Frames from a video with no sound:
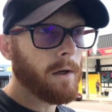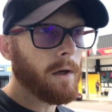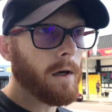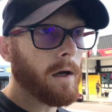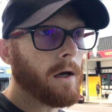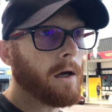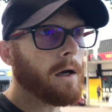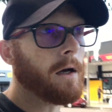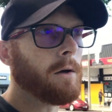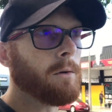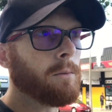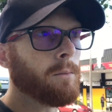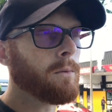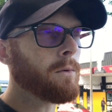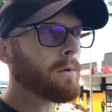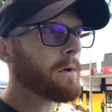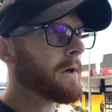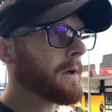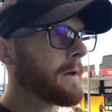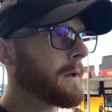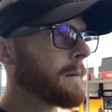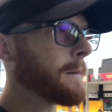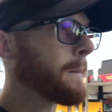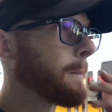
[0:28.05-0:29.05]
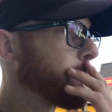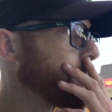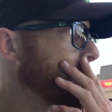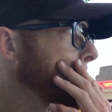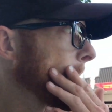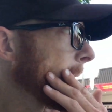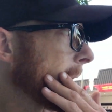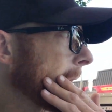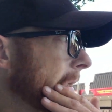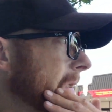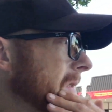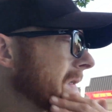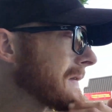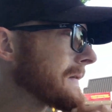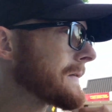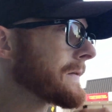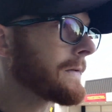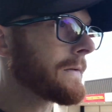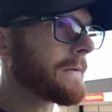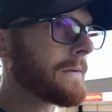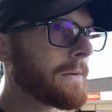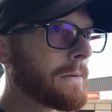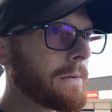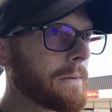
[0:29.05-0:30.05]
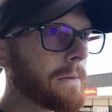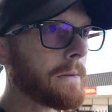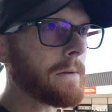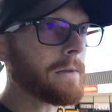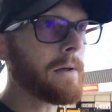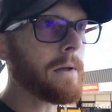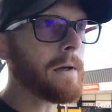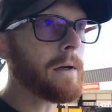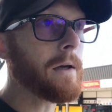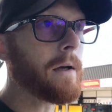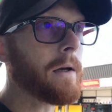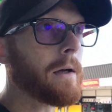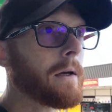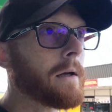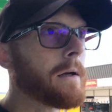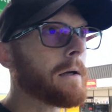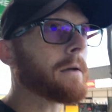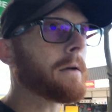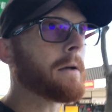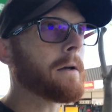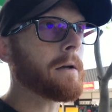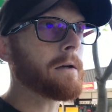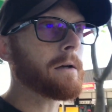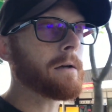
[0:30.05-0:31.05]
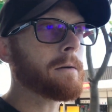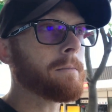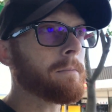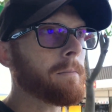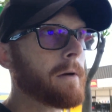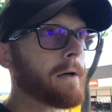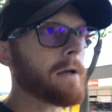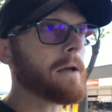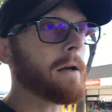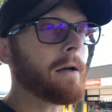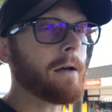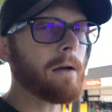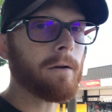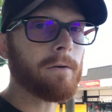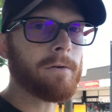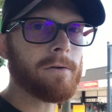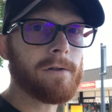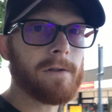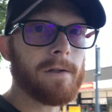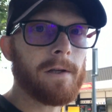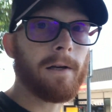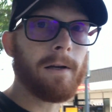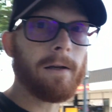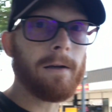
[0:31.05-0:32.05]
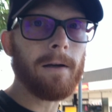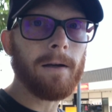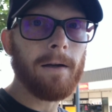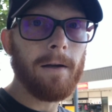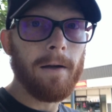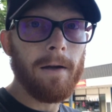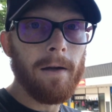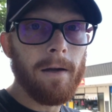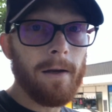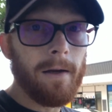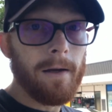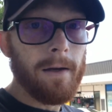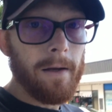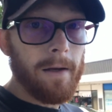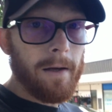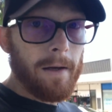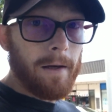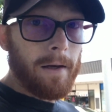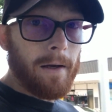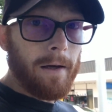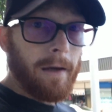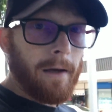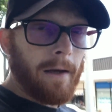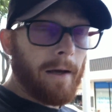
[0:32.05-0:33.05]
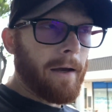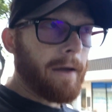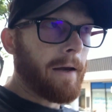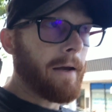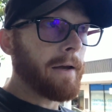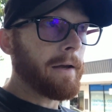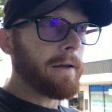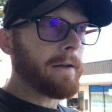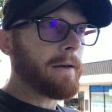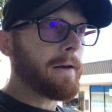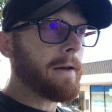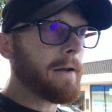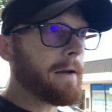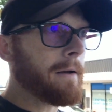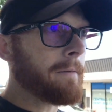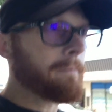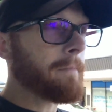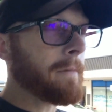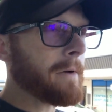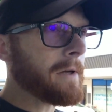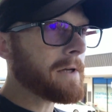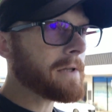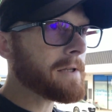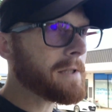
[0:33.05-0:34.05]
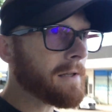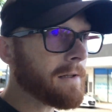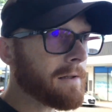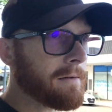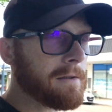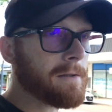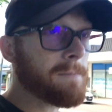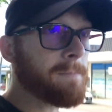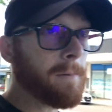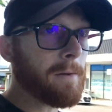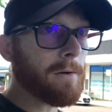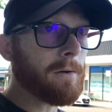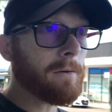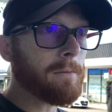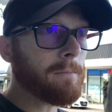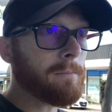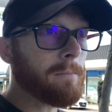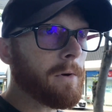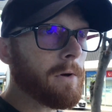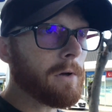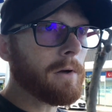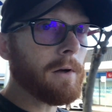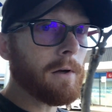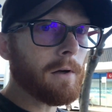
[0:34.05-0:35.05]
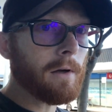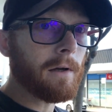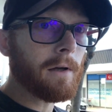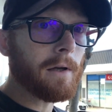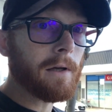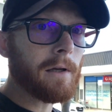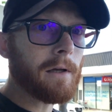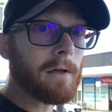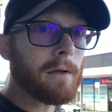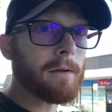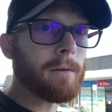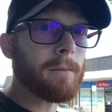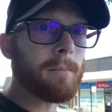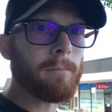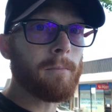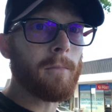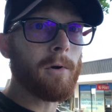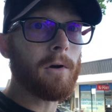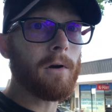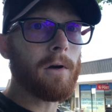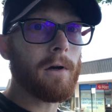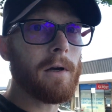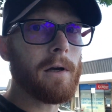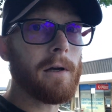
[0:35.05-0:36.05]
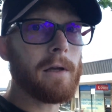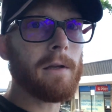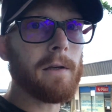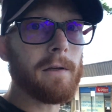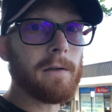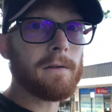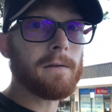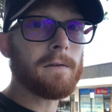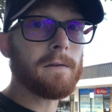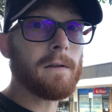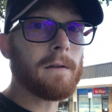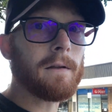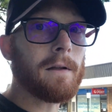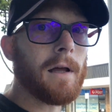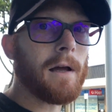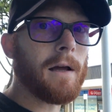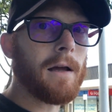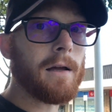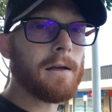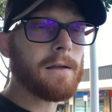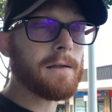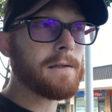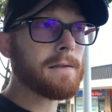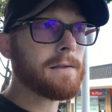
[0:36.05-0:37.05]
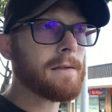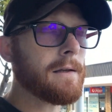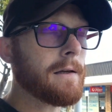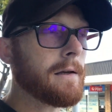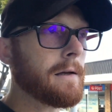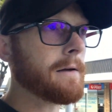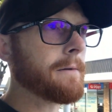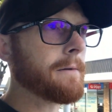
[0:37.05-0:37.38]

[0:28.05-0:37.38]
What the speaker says: Walking back to my car, Christina, and something's been on my mind the last